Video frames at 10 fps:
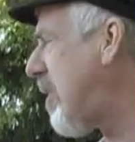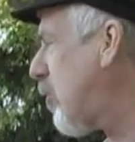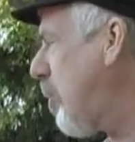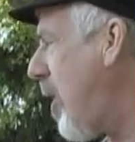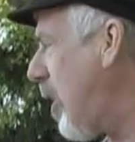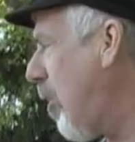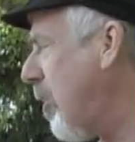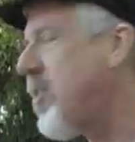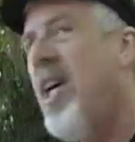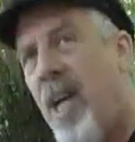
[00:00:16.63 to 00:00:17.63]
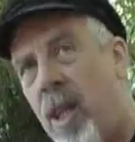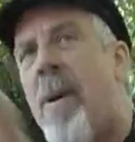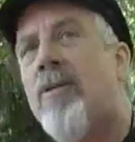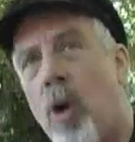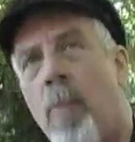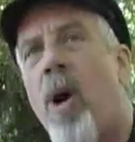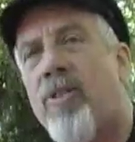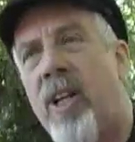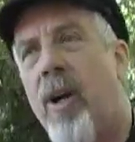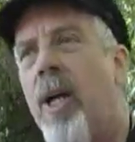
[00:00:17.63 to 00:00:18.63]
Central American clubs in the metro
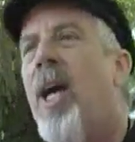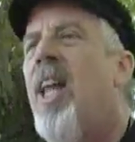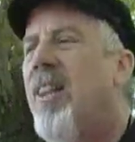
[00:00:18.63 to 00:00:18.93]
Boston area.